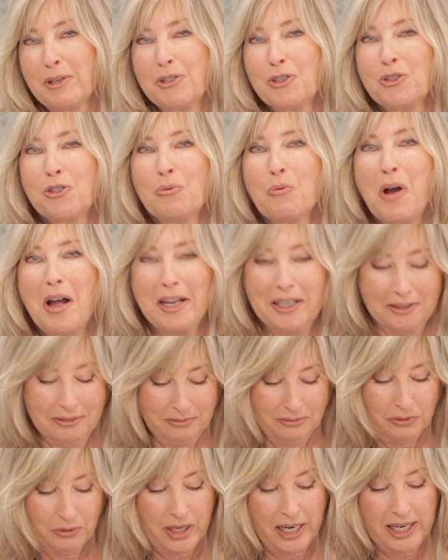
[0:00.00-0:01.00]
much as you
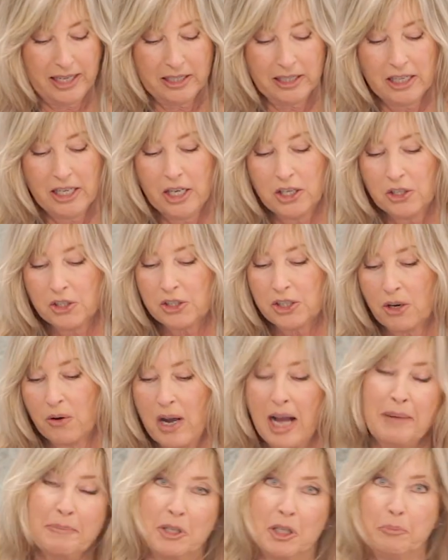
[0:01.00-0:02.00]
want, right?
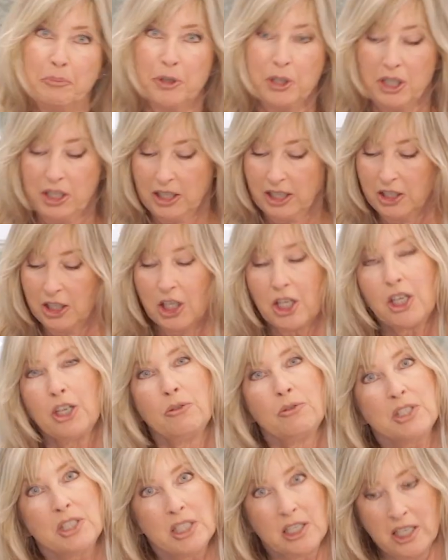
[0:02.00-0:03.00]
So I'm going to put it in a
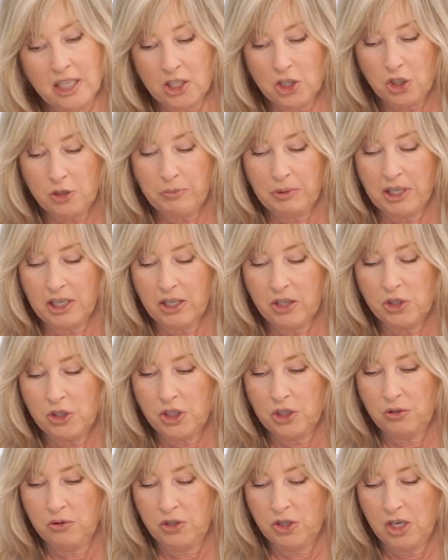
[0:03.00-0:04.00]
cute dish
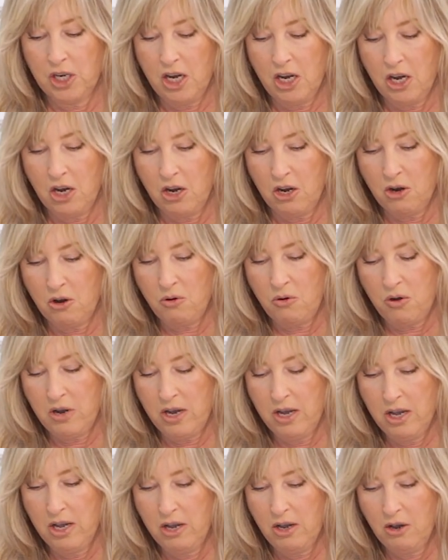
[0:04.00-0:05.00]
because you
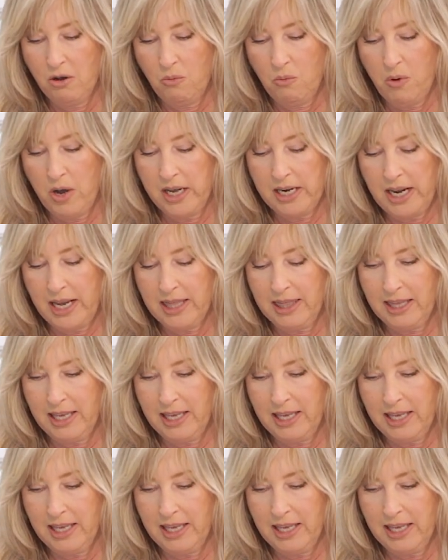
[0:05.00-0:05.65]
know what